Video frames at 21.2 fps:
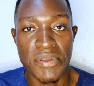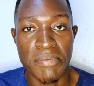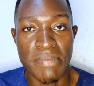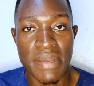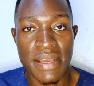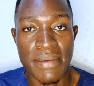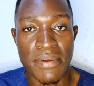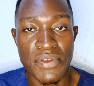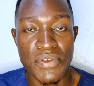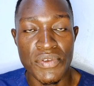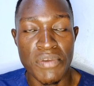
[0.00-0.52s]

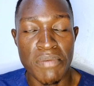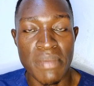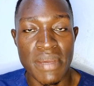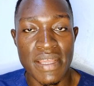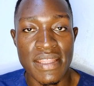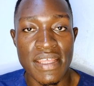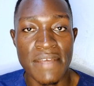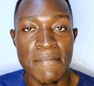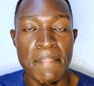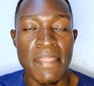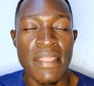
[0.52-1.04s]
your
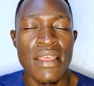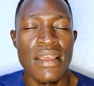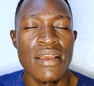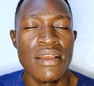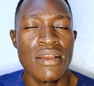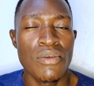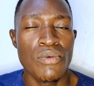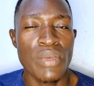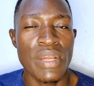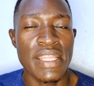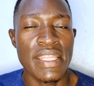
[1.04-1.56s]
mother,
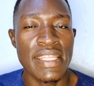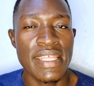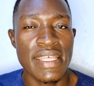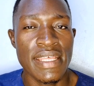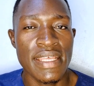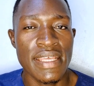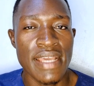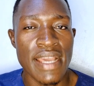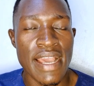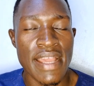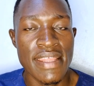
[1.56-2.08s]
while
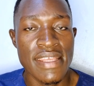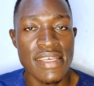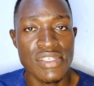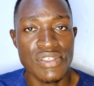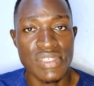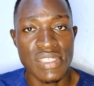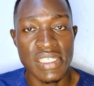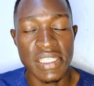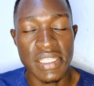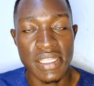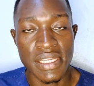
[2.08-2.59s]
the other
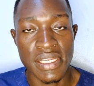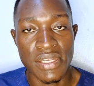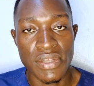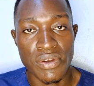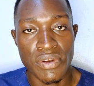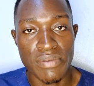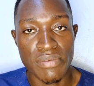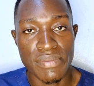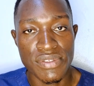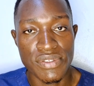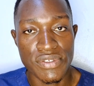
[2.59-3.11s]
23
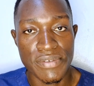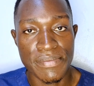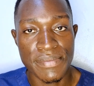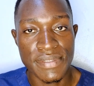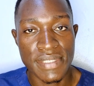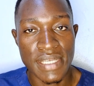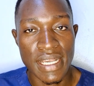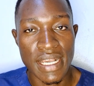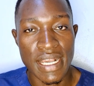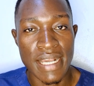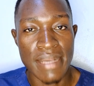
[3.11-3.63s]

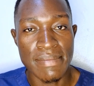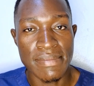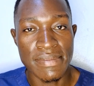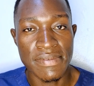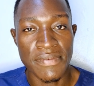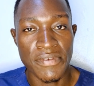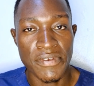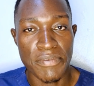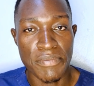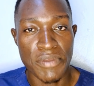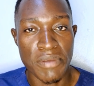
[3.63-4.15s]
chromosomes comes
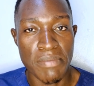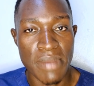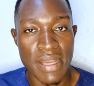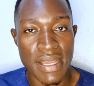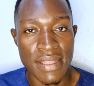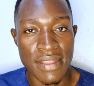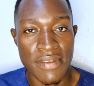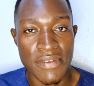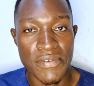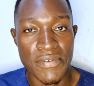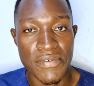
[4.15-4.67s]
from
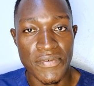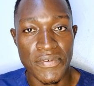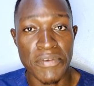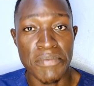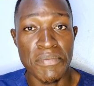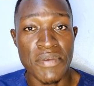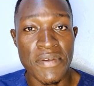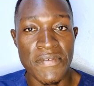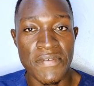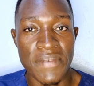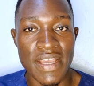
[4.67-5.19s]

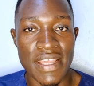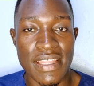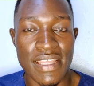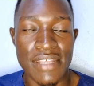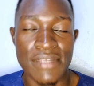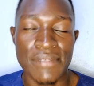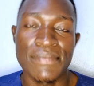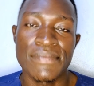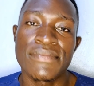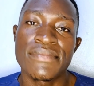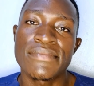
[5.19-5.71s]
your
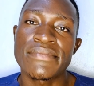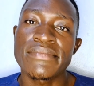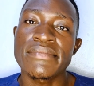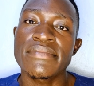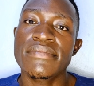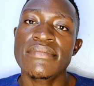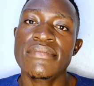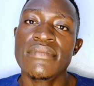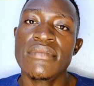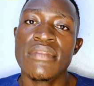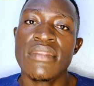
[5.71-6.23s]
father.
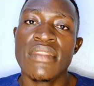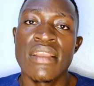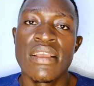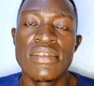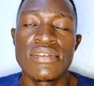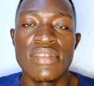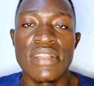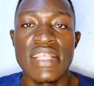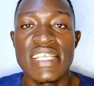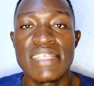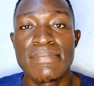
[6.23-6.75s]

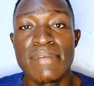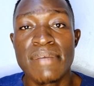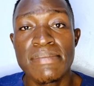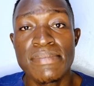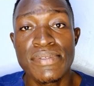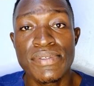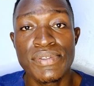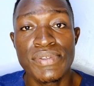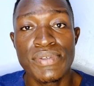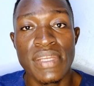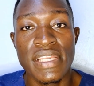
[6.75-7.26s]
So the
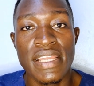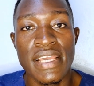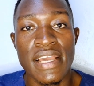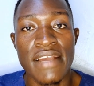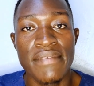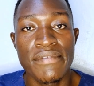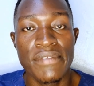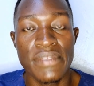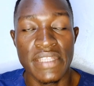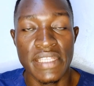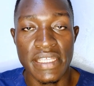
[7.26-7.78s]
sperms usually
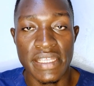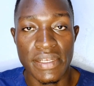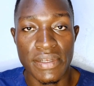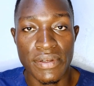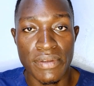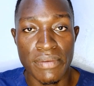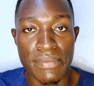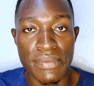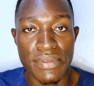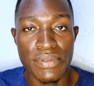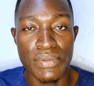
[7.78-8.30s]
have
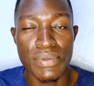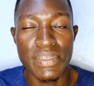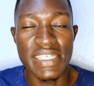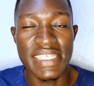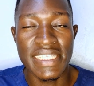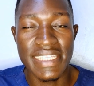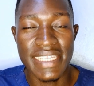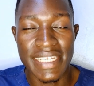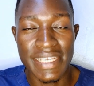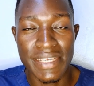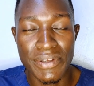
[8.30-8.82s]

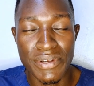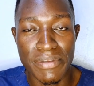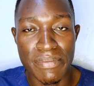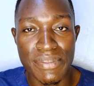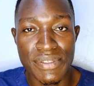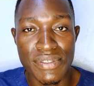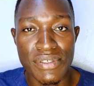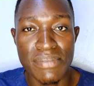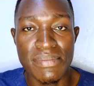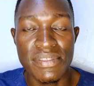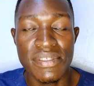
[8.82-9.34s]
23
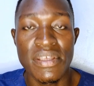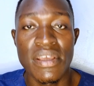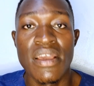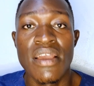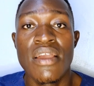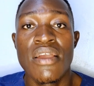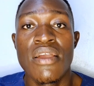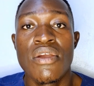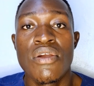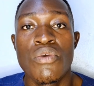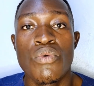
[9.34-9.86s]
chromosomes,
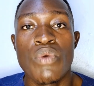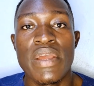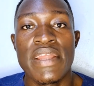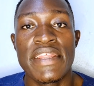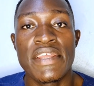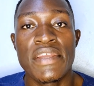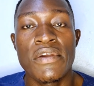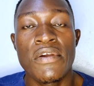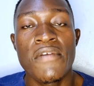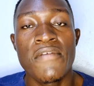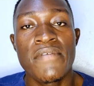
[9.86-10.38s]
while
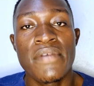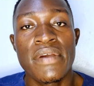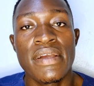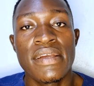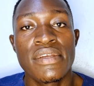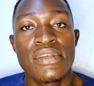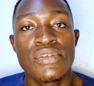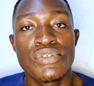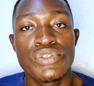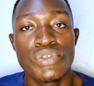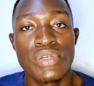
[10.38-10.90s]
the
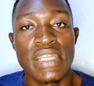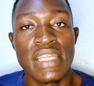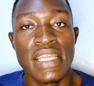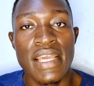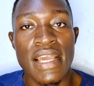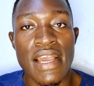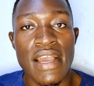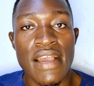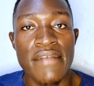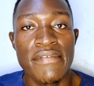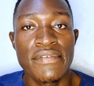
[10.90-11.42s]
ova usually
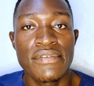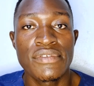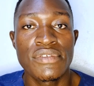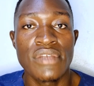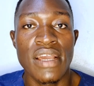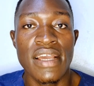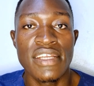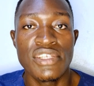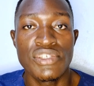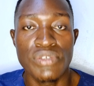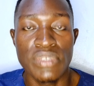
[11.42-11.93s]
have
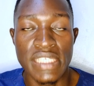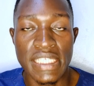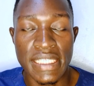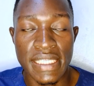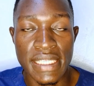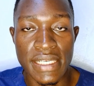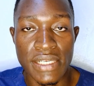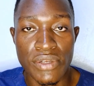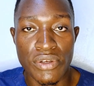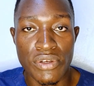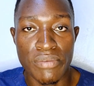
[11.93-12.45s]

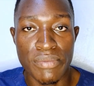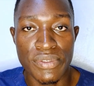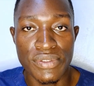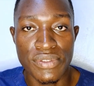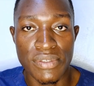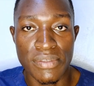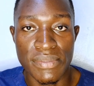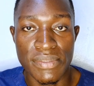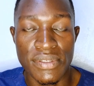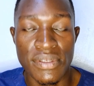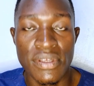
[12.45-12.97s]
23
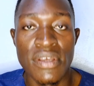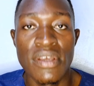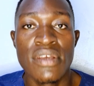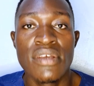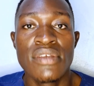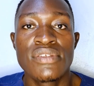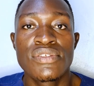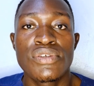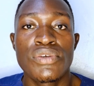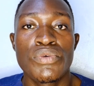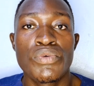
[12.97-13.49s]
chromosomes.
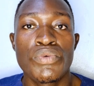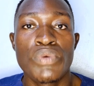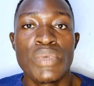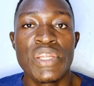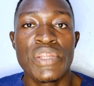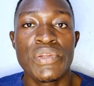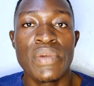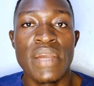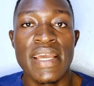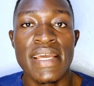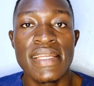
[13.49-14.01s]
So
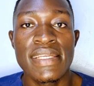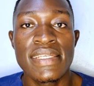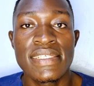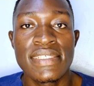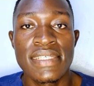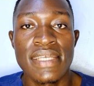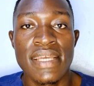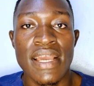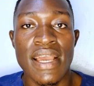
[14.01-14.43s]
when you add